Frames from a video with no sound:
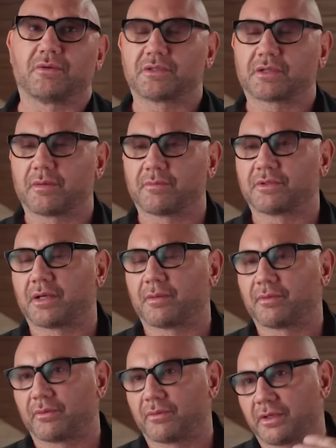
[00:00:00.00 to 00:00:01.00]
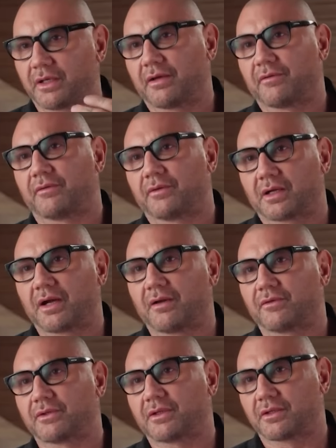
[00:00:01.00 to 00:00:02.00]
instead choosing to carve its own
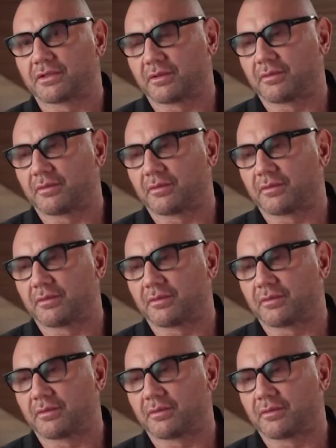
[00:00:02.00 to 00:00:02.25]
path and